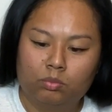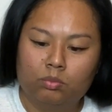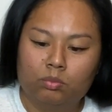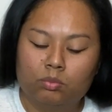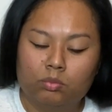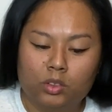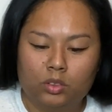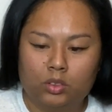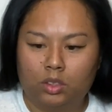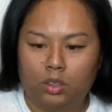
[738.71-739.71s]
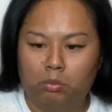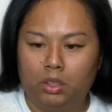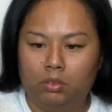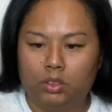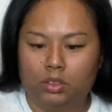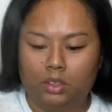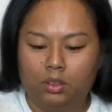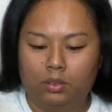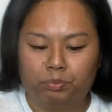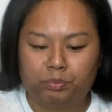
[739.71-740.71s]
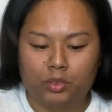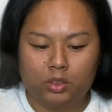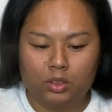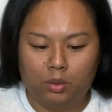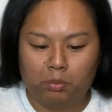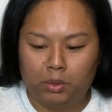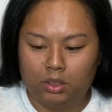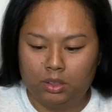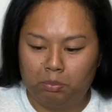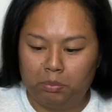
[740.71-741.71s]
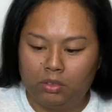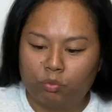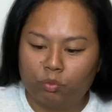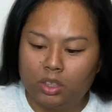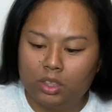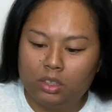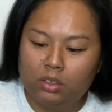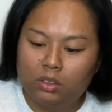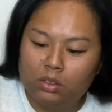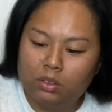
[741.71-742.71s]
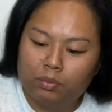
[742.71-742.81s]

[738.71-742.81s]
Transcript: So the beef is done. Just gonna put the beef in here.